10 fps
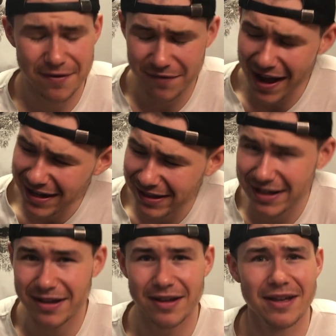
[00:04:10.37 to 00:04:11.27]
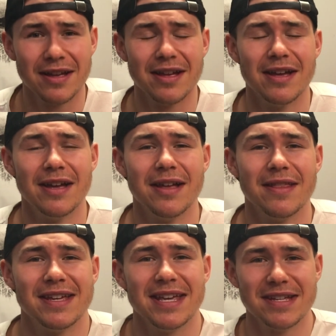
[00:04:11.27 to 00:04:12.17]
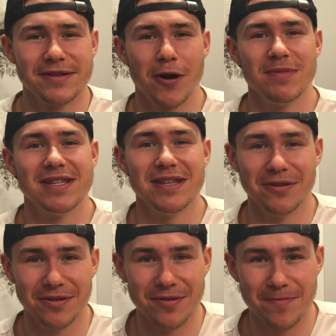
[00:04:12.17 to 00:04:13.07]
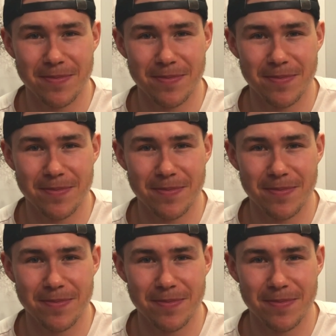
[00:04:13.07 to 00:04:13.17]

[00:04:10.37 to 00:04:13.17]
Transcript: Finally, the king's arm is healed.